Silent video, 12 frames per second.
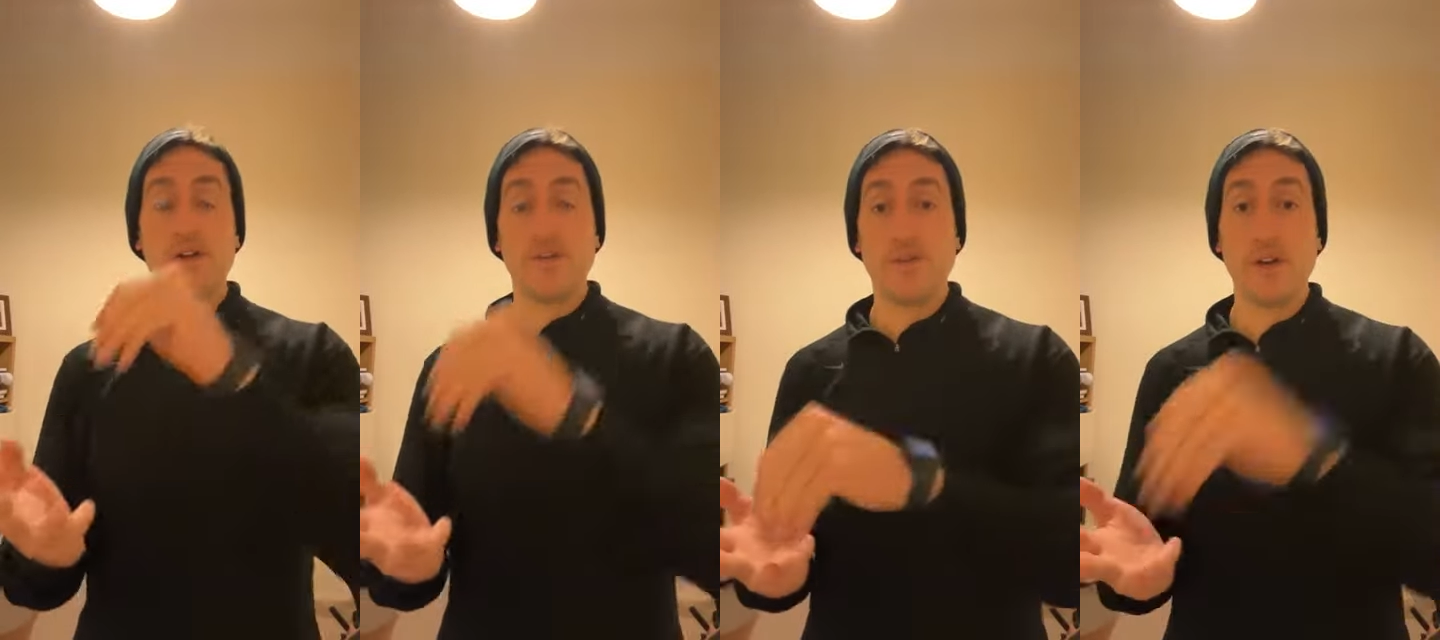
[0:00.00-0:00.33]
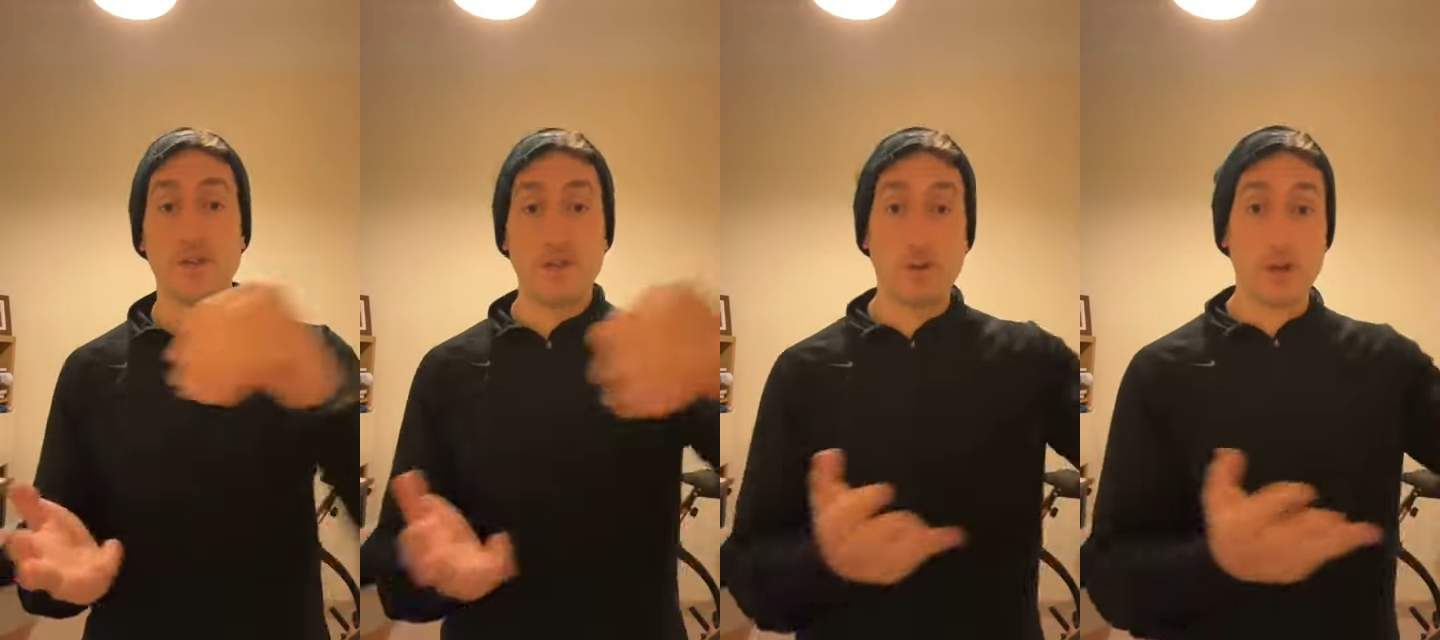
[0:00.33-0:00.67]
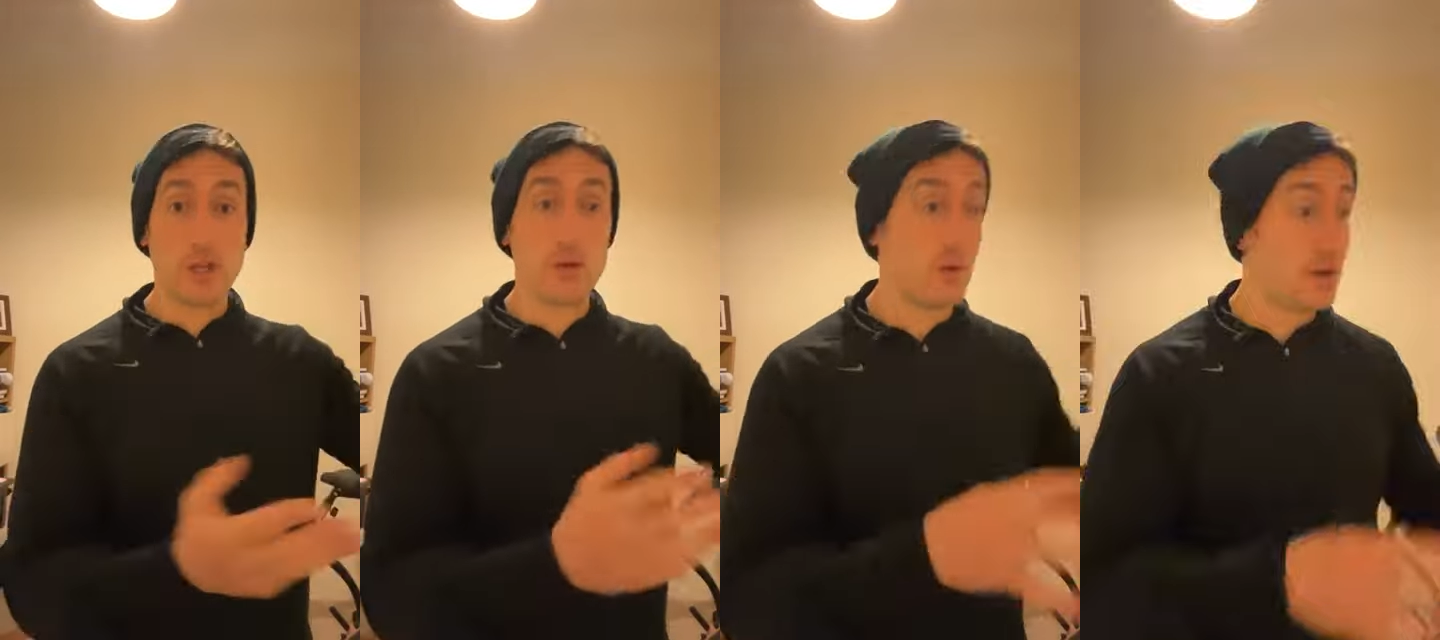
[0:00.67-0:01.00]
fit for
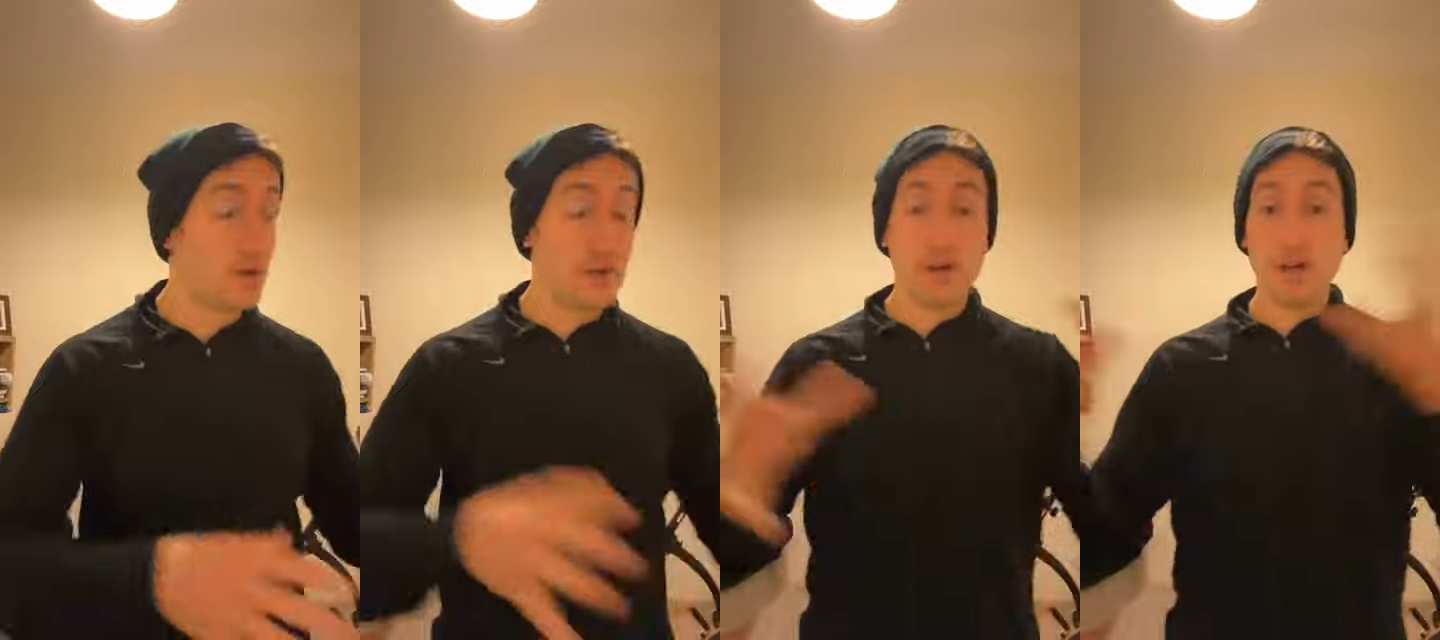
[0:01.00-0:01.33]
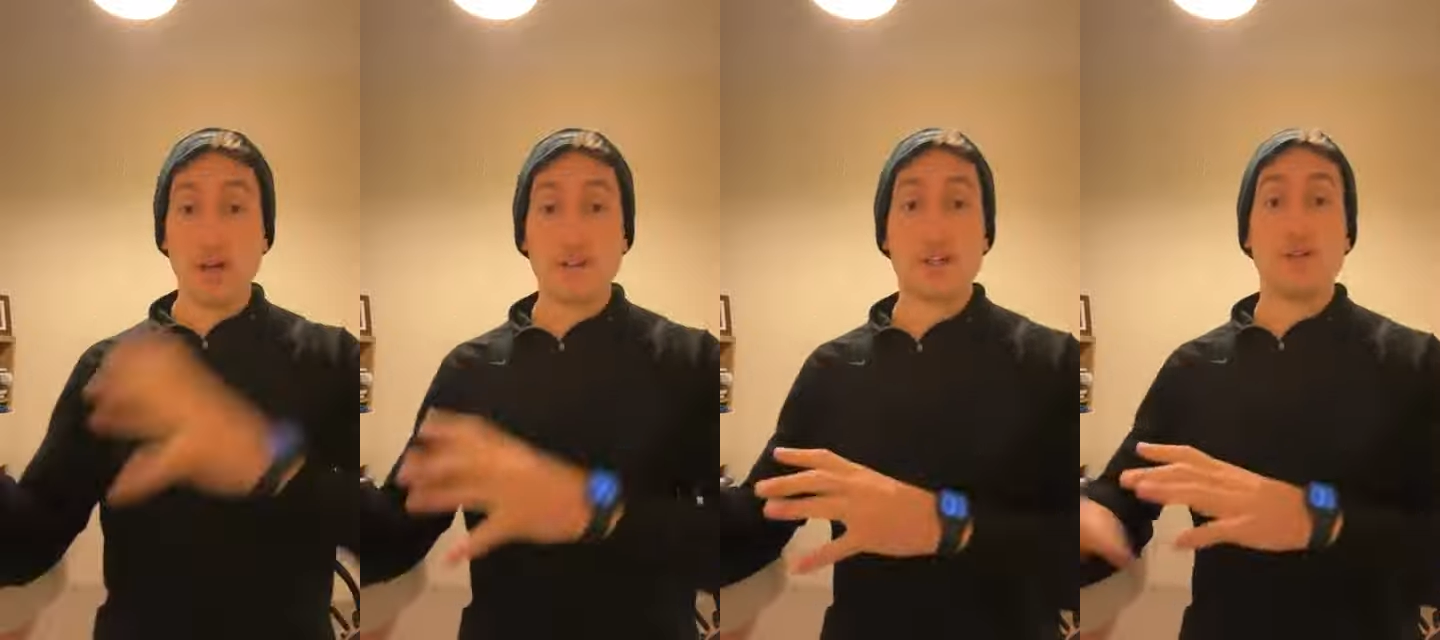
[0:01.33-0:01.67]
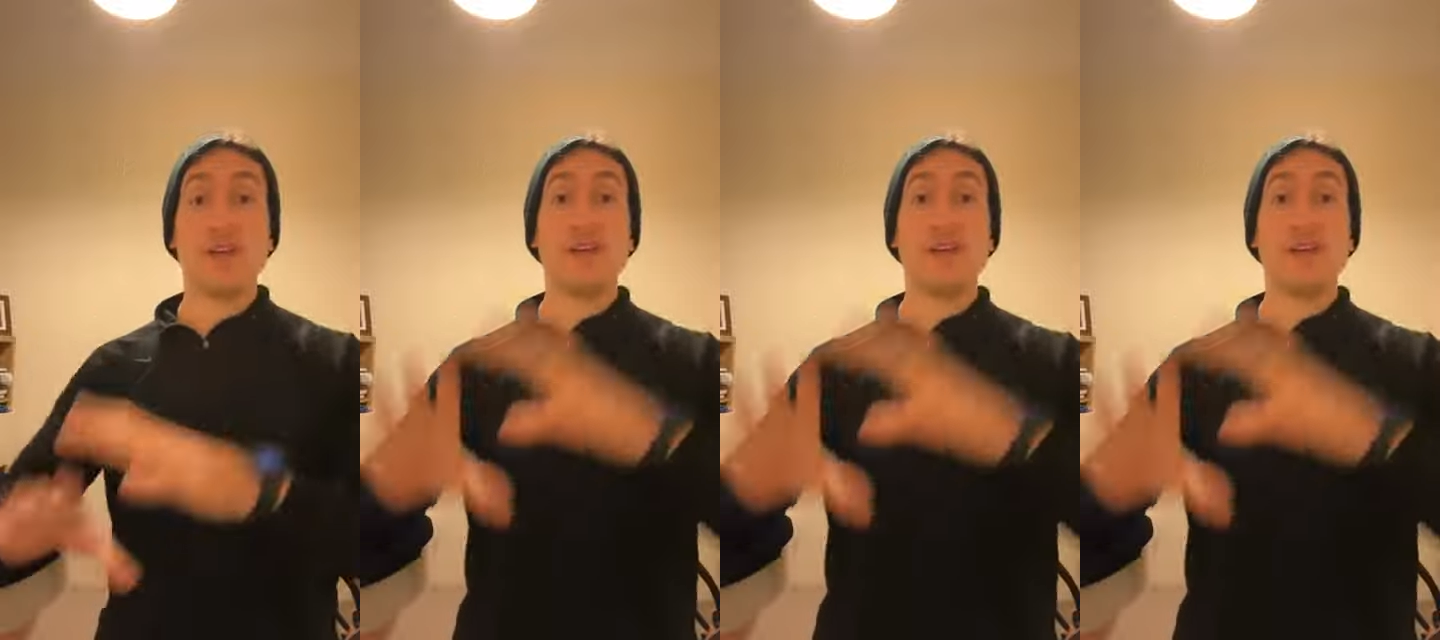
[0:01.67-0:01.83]
you and your lifestyle,